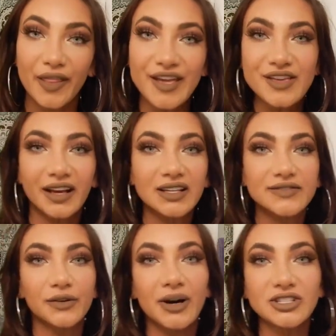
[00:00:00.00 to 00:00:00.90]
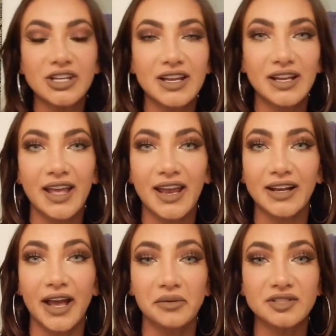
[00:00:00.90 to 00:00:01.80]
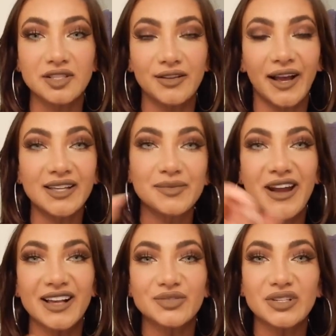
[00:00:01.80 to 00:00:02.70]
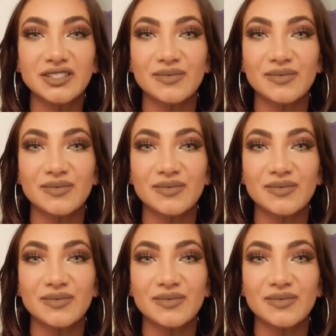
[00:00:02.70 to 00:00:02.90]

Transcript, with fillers: Well, thank you guys for watching and I will see you guys in my next one.